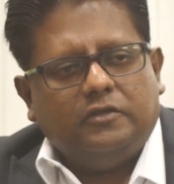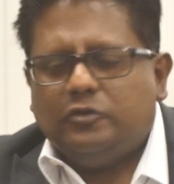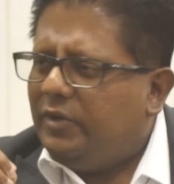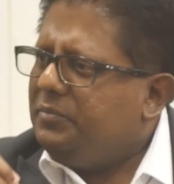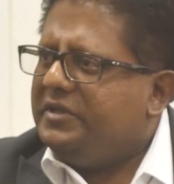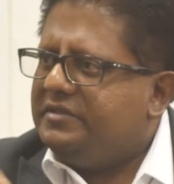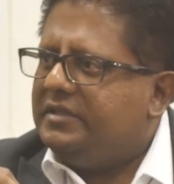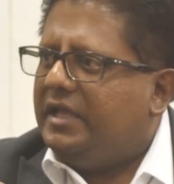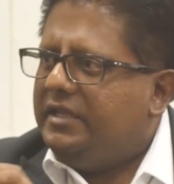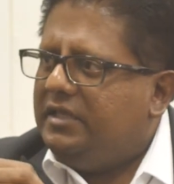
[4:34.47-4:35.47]
So when
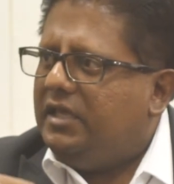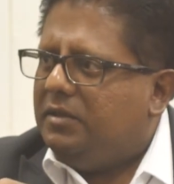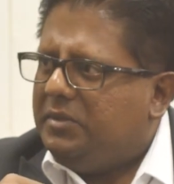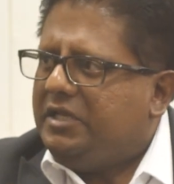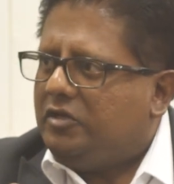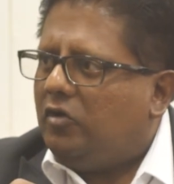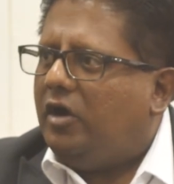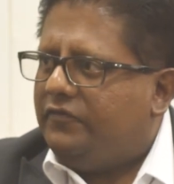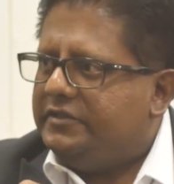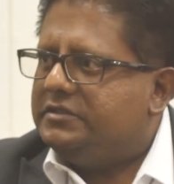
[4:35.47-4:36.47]
President Ali came into
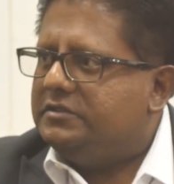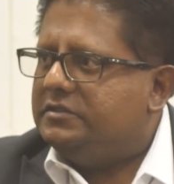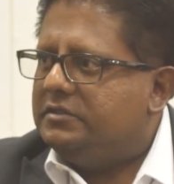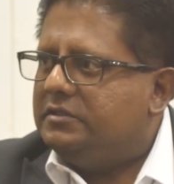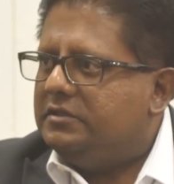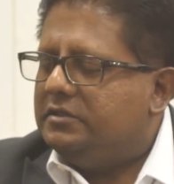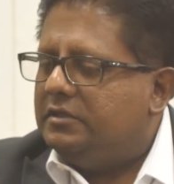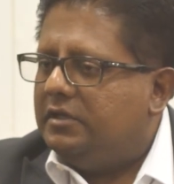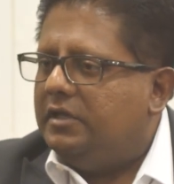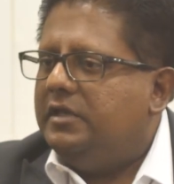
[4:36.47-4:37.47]
office,
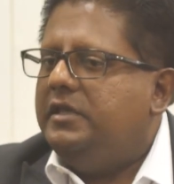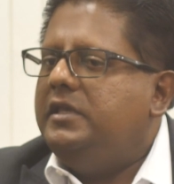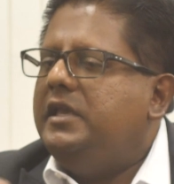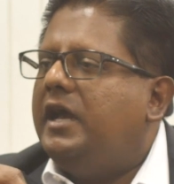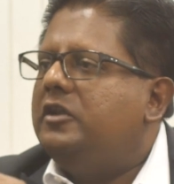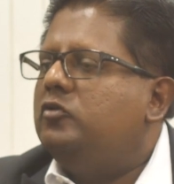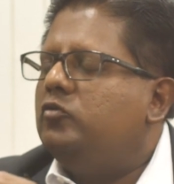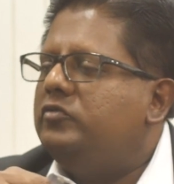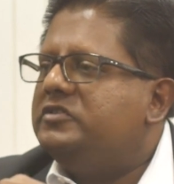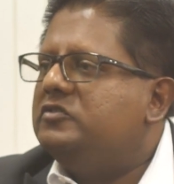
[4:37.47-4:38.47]
he had to
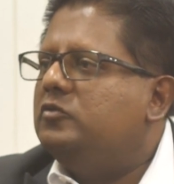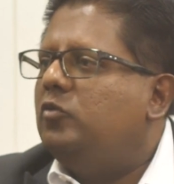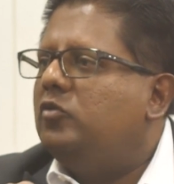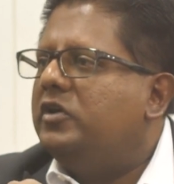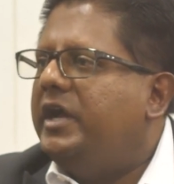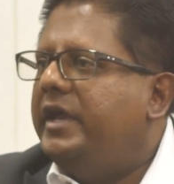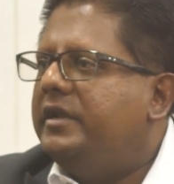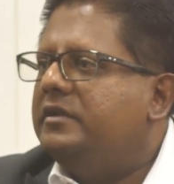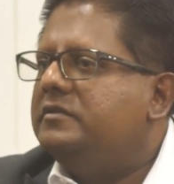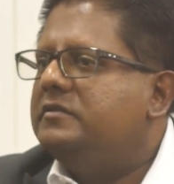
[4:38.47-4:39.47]
restore
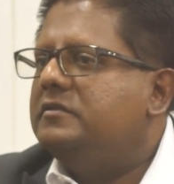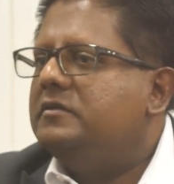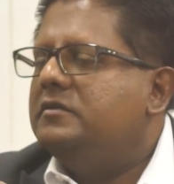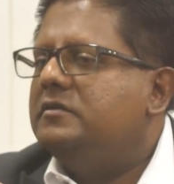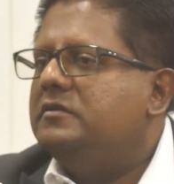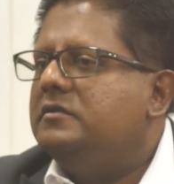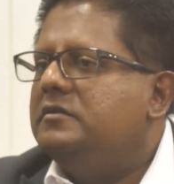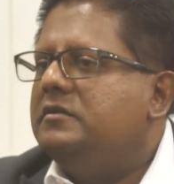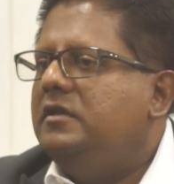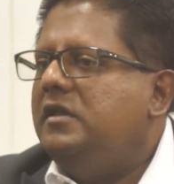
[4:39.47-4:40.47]
Guyana's
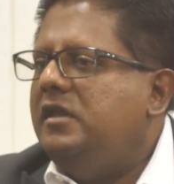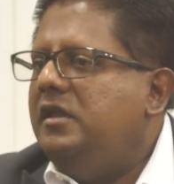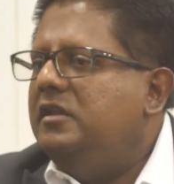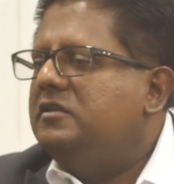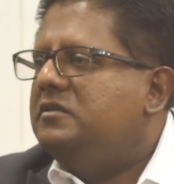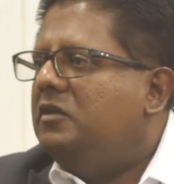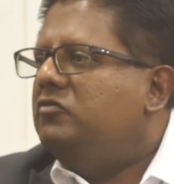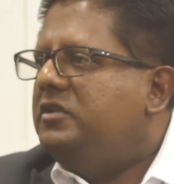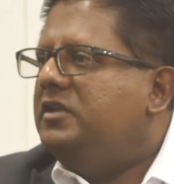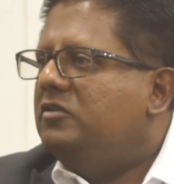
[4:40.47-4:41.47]

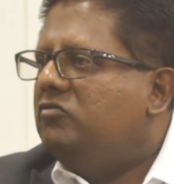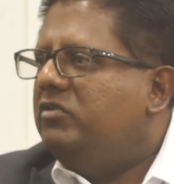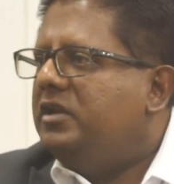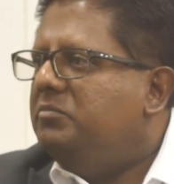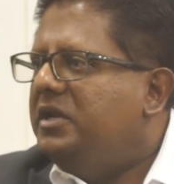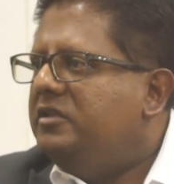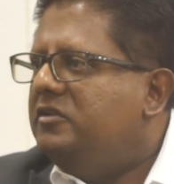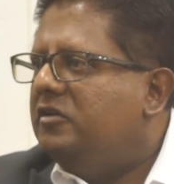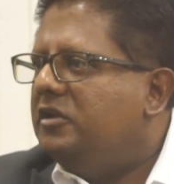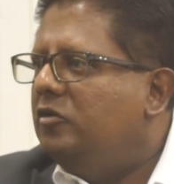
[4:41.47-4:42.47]
integrity and
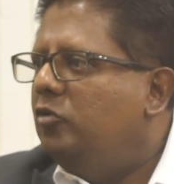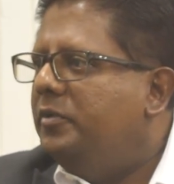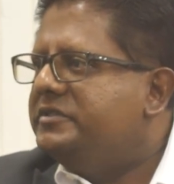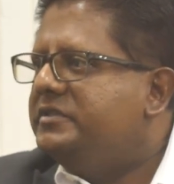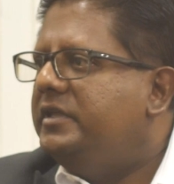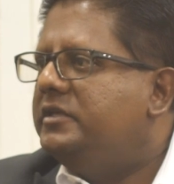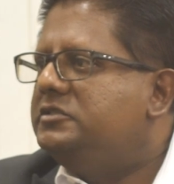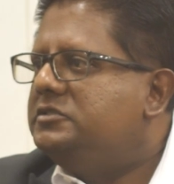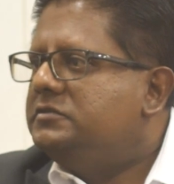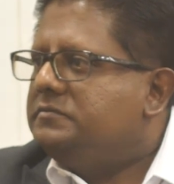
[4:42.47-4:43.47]
credibility on the global stage.